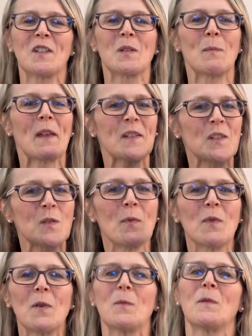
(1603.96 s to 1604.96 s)
to make
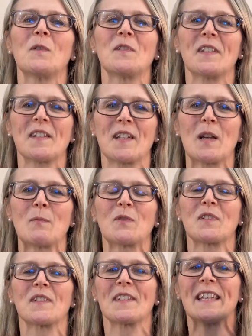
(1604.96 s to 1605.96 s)
spirit-filled
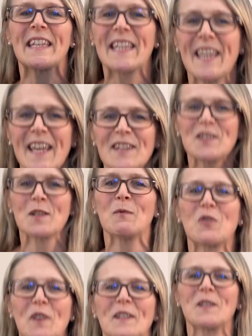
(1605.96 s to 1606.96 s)
disciples and see
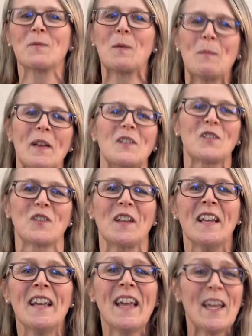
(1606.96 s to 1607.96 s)
kingdom transformation
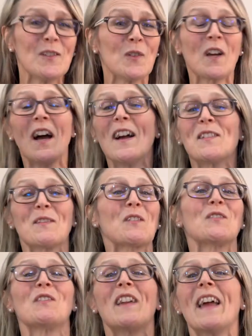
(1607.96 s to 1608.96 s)
in all kinds of
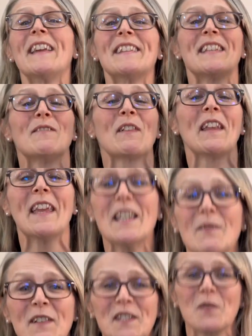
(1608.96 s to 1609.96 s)
creative and
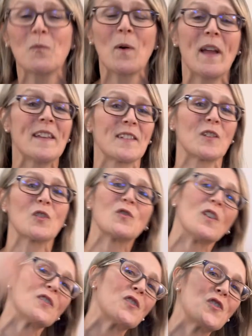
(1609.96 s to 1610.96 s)
innovative ways
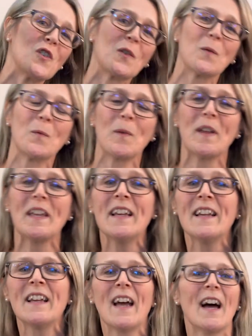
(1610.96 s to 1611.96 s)
across geography
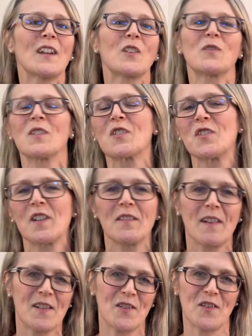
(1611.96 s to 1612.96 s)
and across
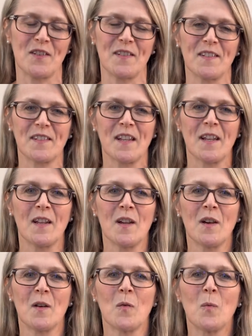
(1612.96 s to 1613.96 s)
generations.
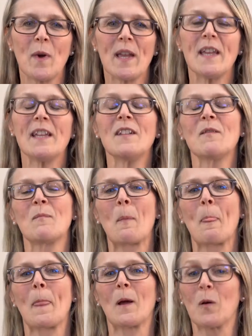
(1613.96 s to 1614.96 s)
We,
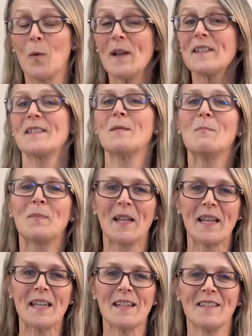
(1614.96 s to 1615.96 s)
quite
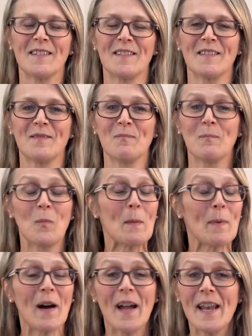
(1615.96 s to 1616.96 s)
simply, we
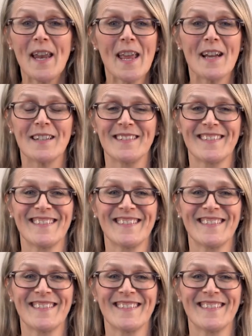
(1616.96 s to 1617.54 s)
pioneer.